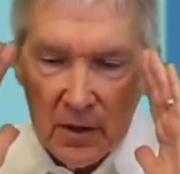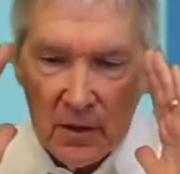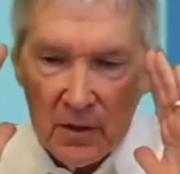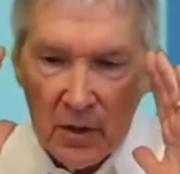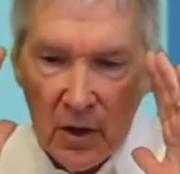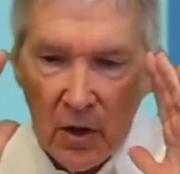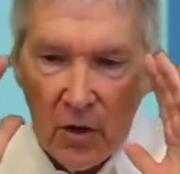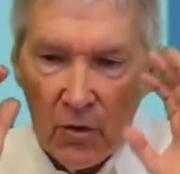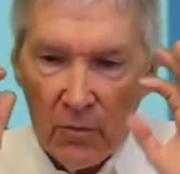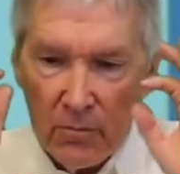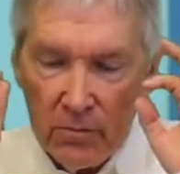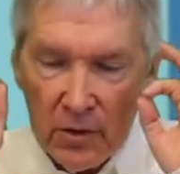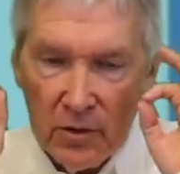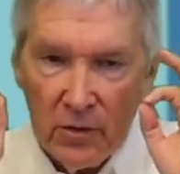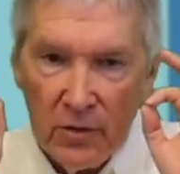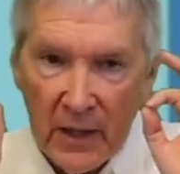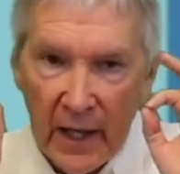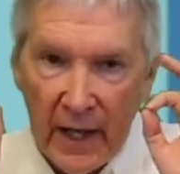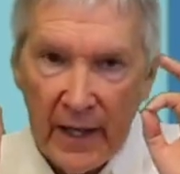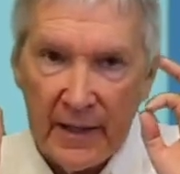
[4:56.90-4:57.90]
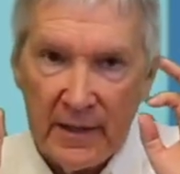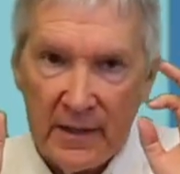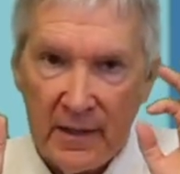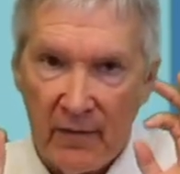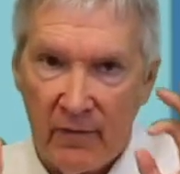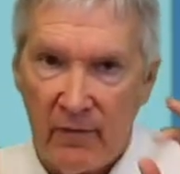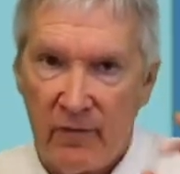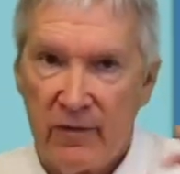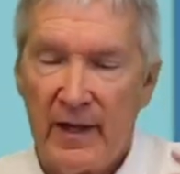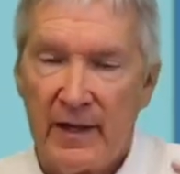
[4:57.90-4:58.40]
low blue light
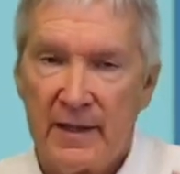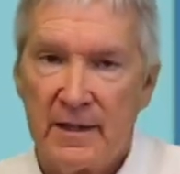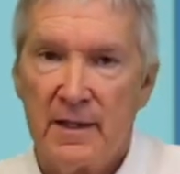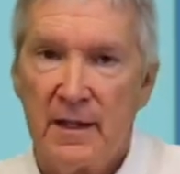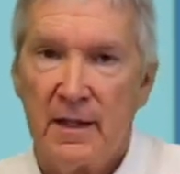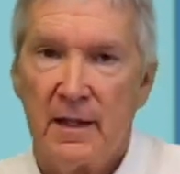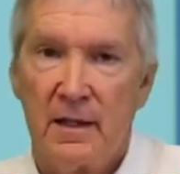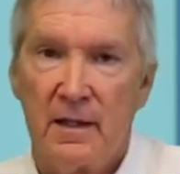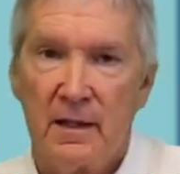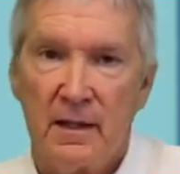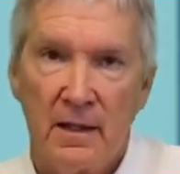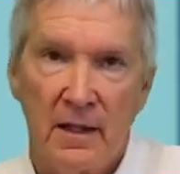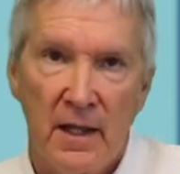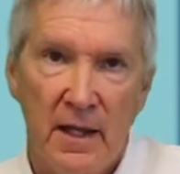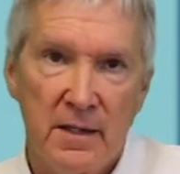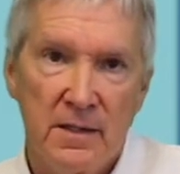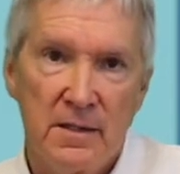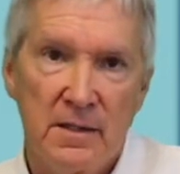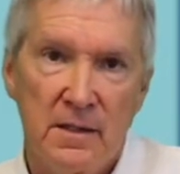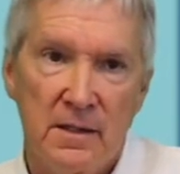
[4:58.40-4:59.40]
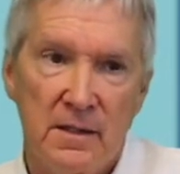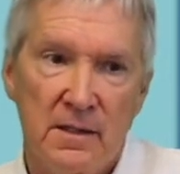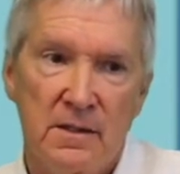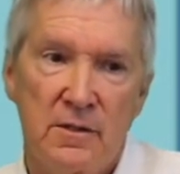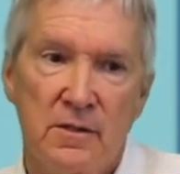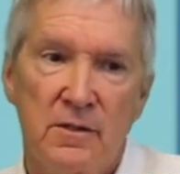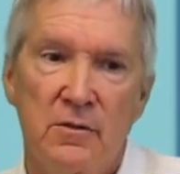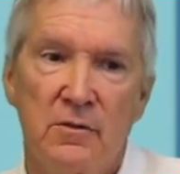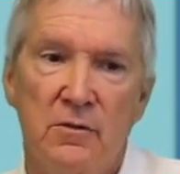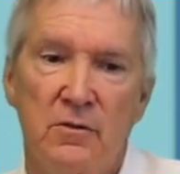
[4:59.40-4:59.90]
deflecting lenses
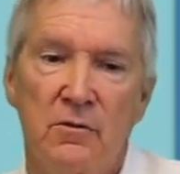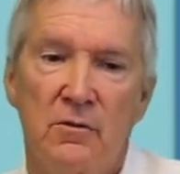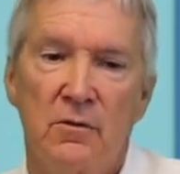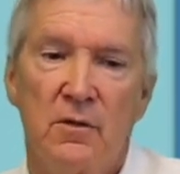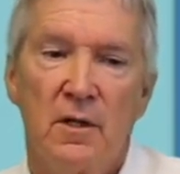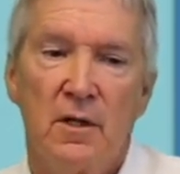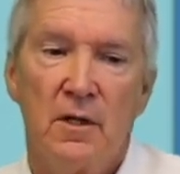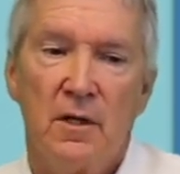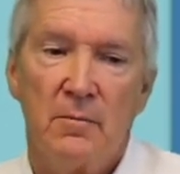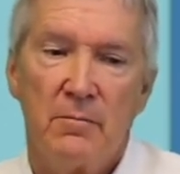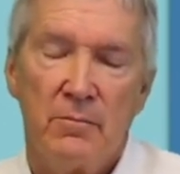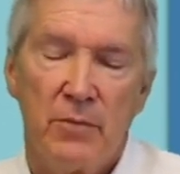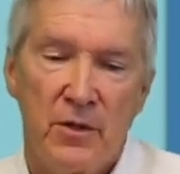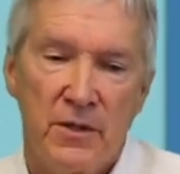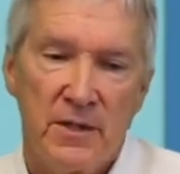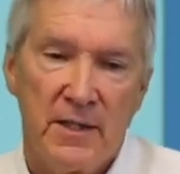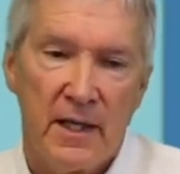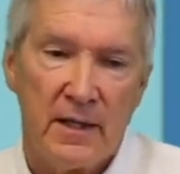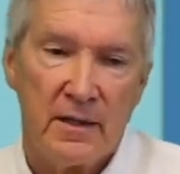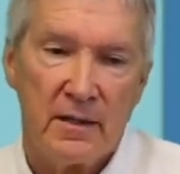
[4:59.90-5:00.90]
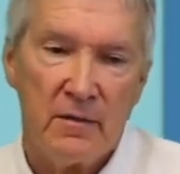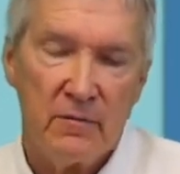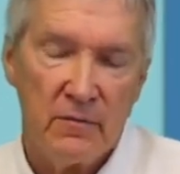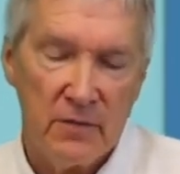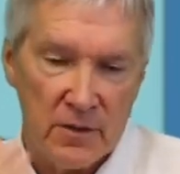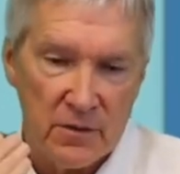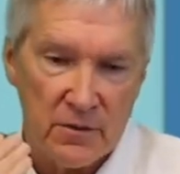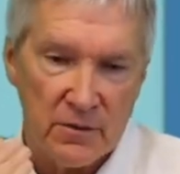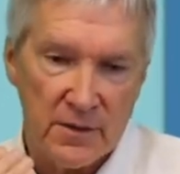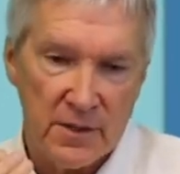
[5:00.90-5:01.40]
to protect the
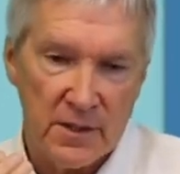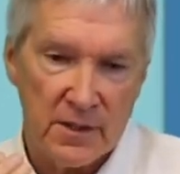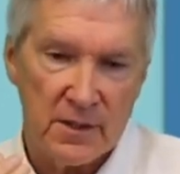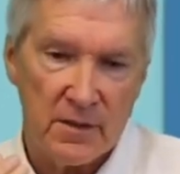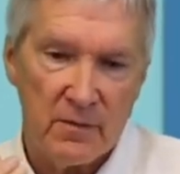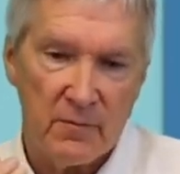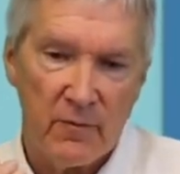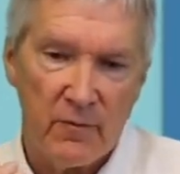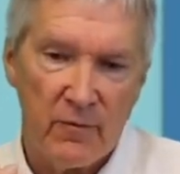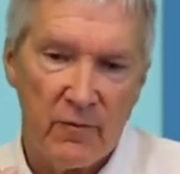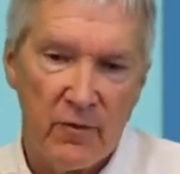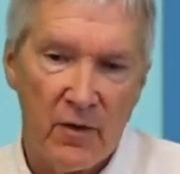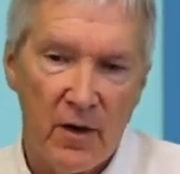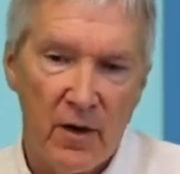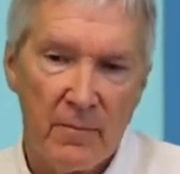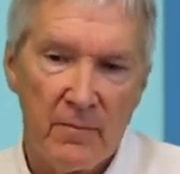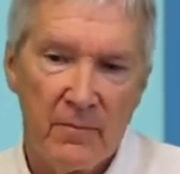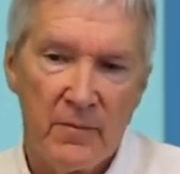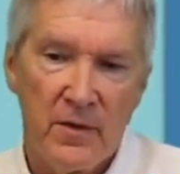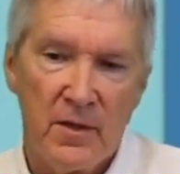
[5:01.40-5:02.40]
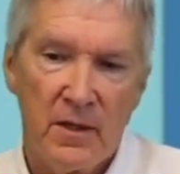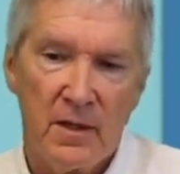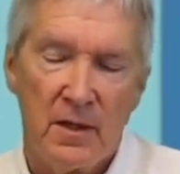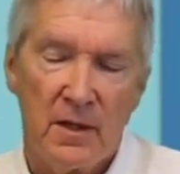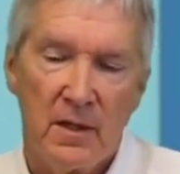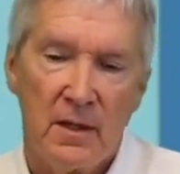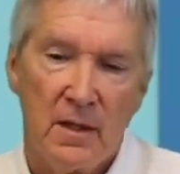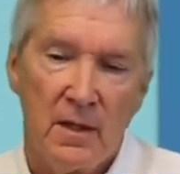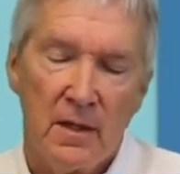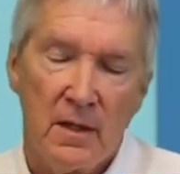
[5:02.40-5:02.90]
visual system from
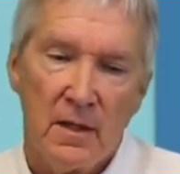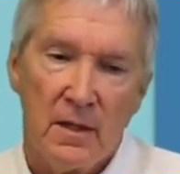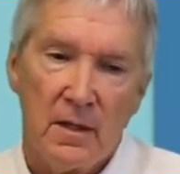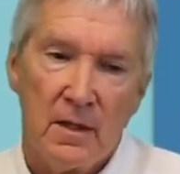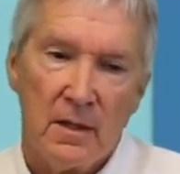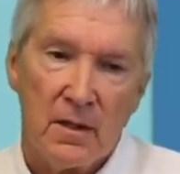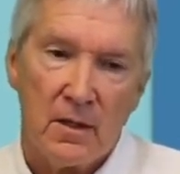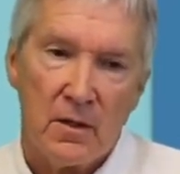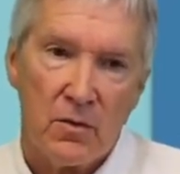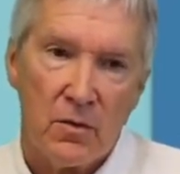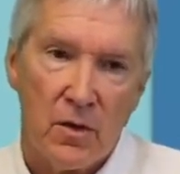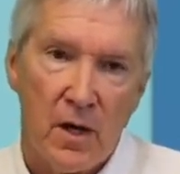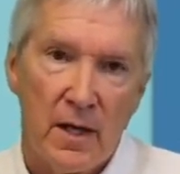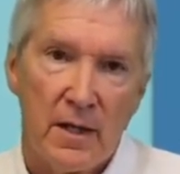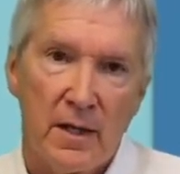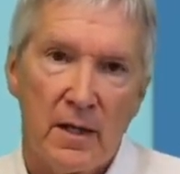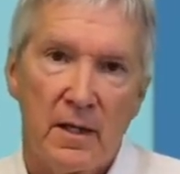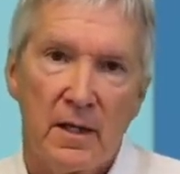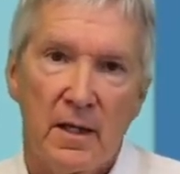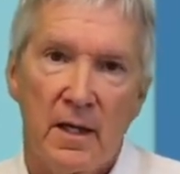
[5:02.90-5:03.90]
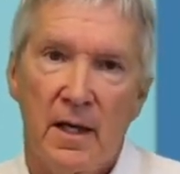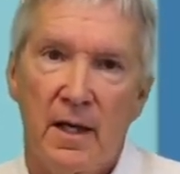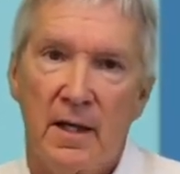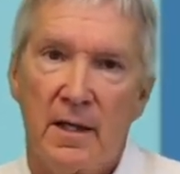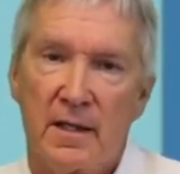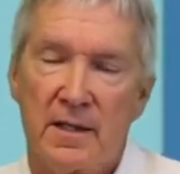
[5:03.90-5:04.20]
the chronic and